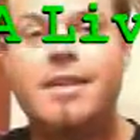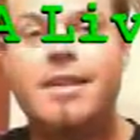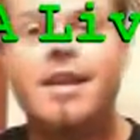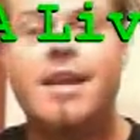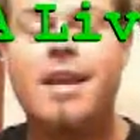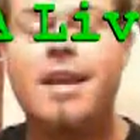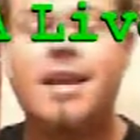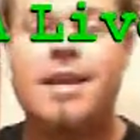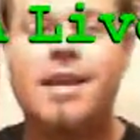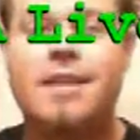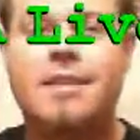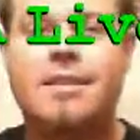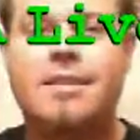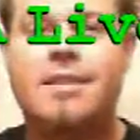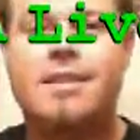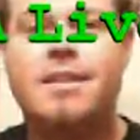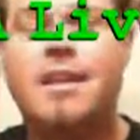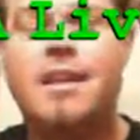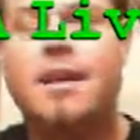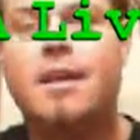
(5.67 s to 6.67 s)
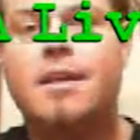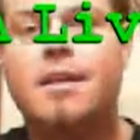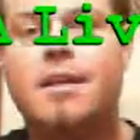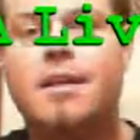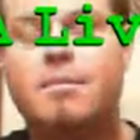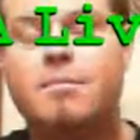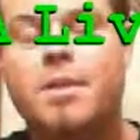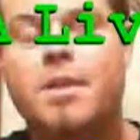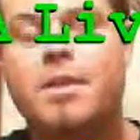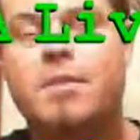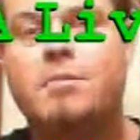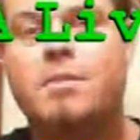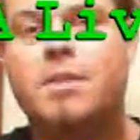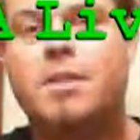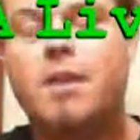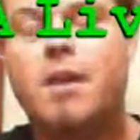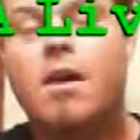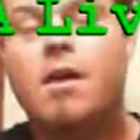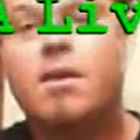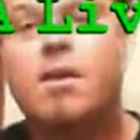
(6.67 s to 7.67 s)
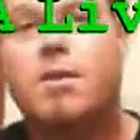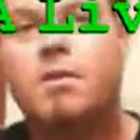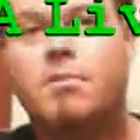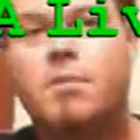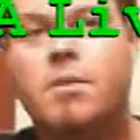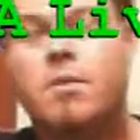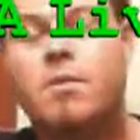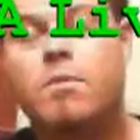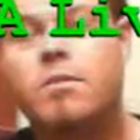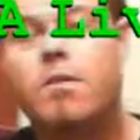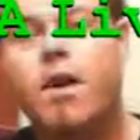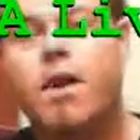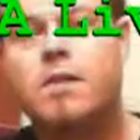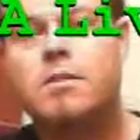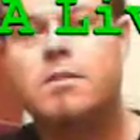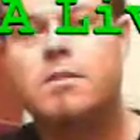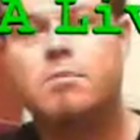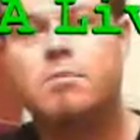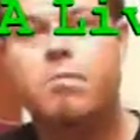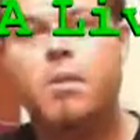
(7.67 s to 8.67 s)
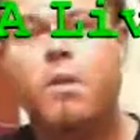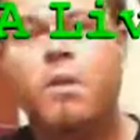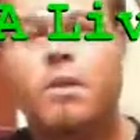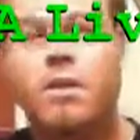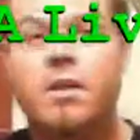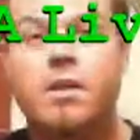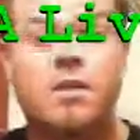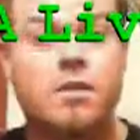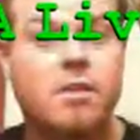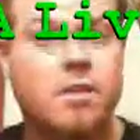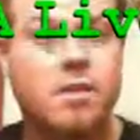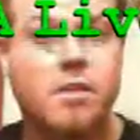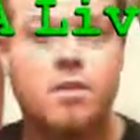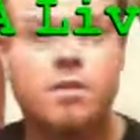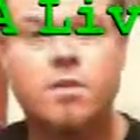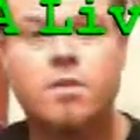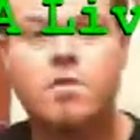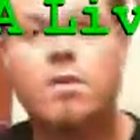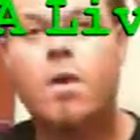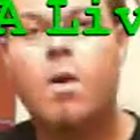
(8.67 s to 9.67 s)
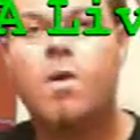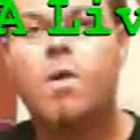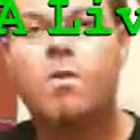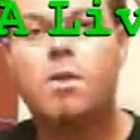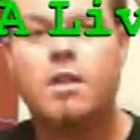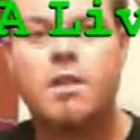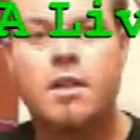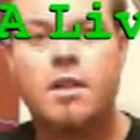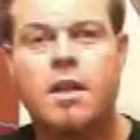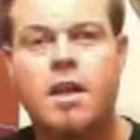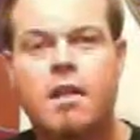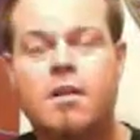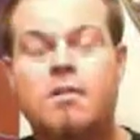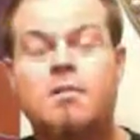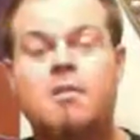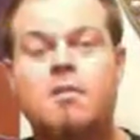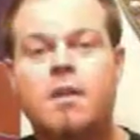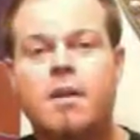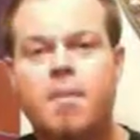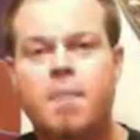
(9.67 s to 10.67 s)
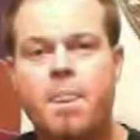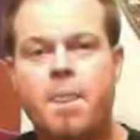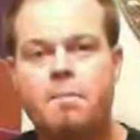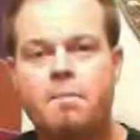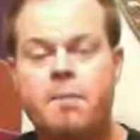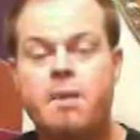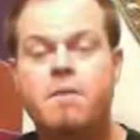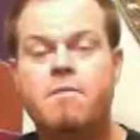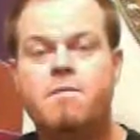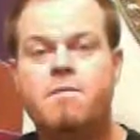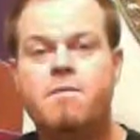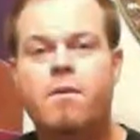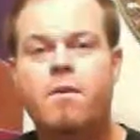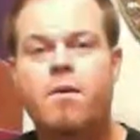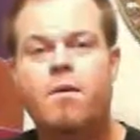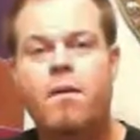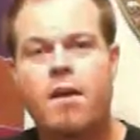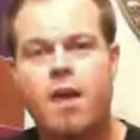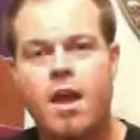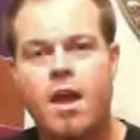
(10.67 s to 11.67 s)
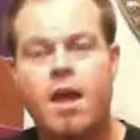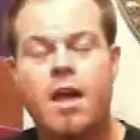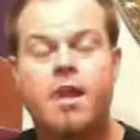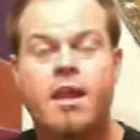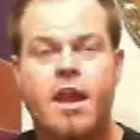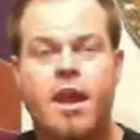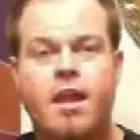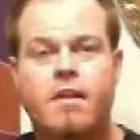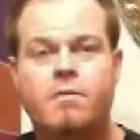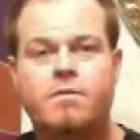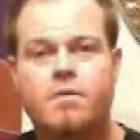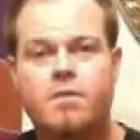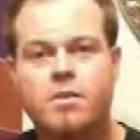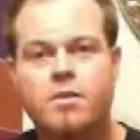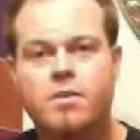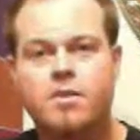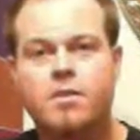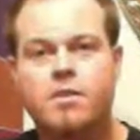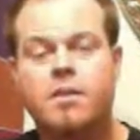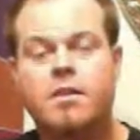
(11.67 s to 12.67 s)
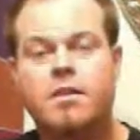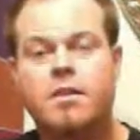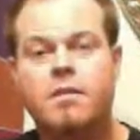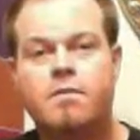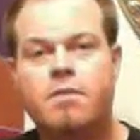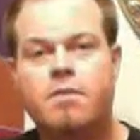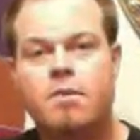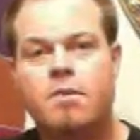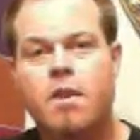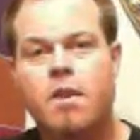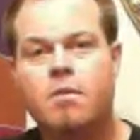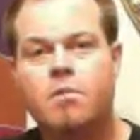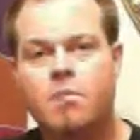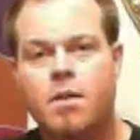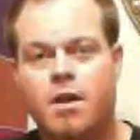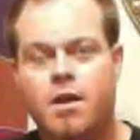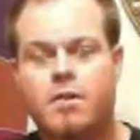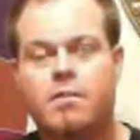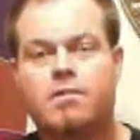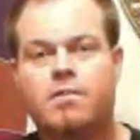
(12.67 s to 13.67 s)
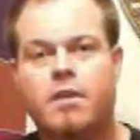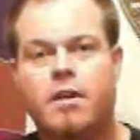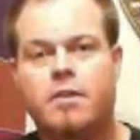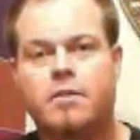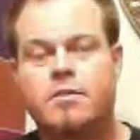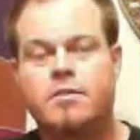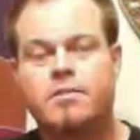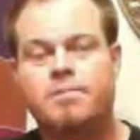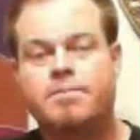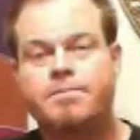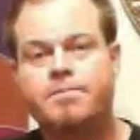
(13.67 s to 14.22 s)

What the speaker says: today, and today I'm going to be talking about why it's important to do a colon cleanse before and after doing a liver gallbladder flush.